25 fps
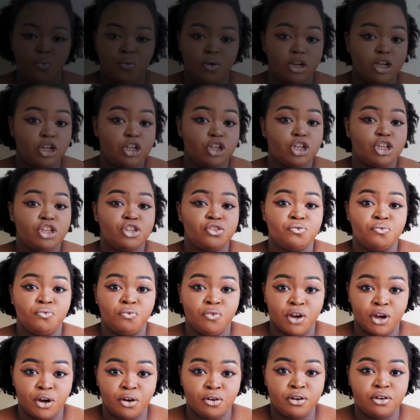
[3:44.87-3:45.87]
which is
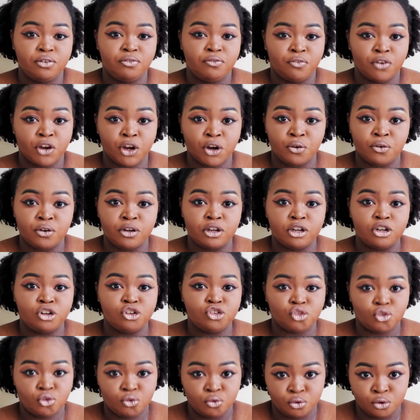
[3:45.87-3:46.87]
very, very
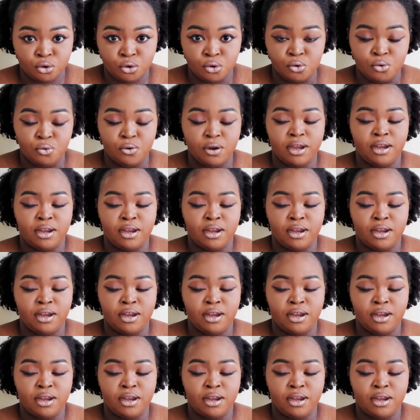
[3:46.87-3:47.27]
true